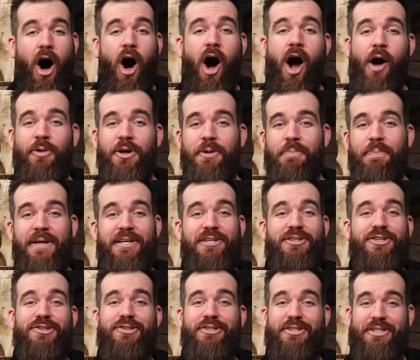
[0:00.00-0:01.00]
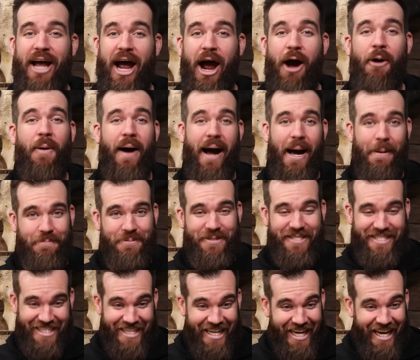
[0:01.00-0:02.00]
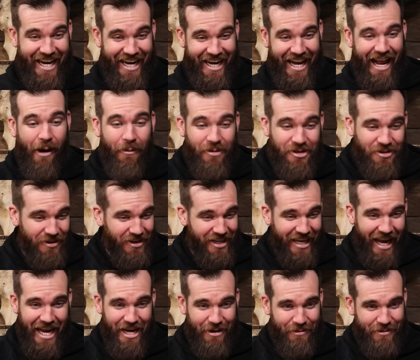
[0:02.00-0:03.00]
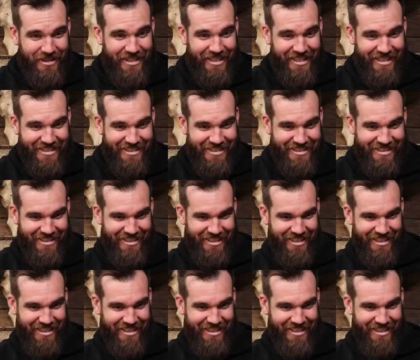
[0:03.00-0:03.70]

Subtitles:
I would be so upset. How are you okay with this?